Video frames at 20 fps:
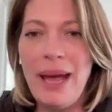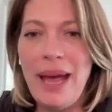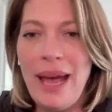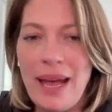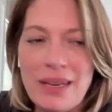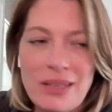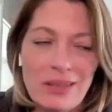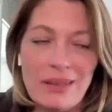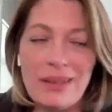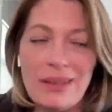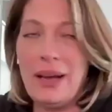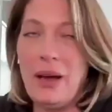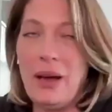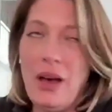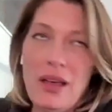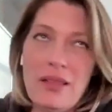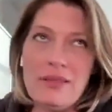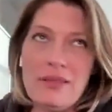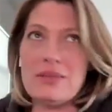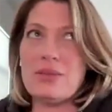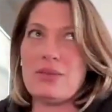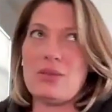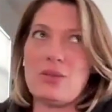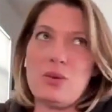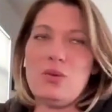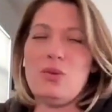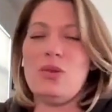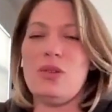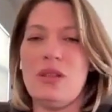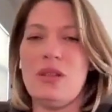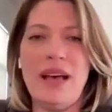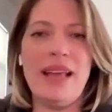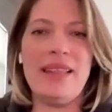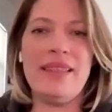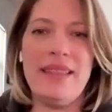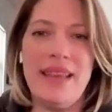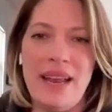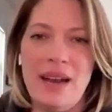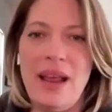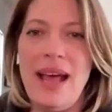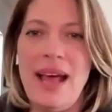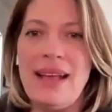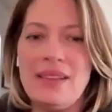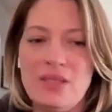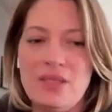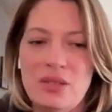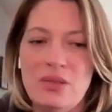in a band. You're like, oh, this is cool. And then